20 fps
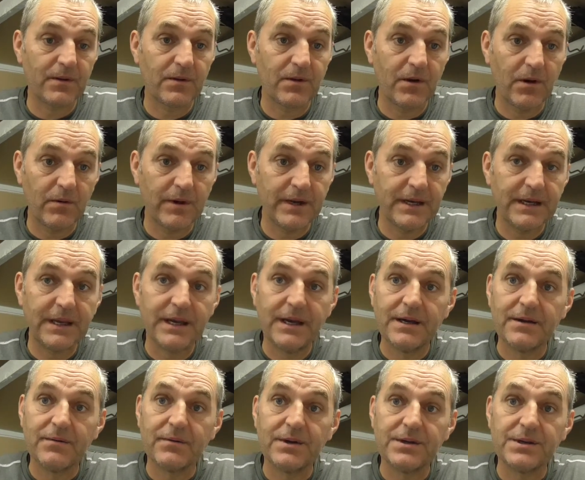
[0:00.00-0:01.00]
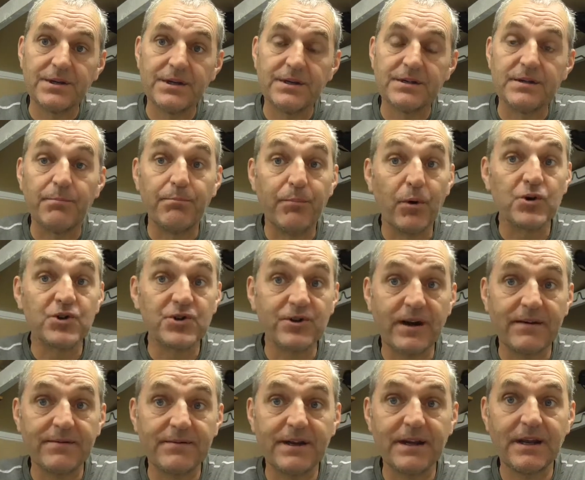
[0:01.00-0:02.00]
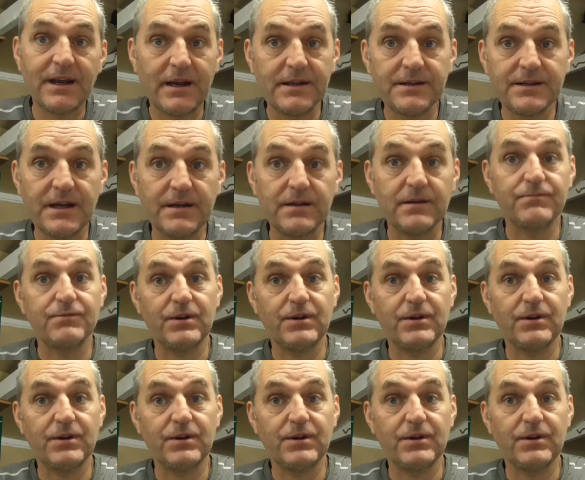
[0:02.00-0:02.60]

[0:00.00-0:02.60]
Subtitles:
going, which is Bushcrafting NZ,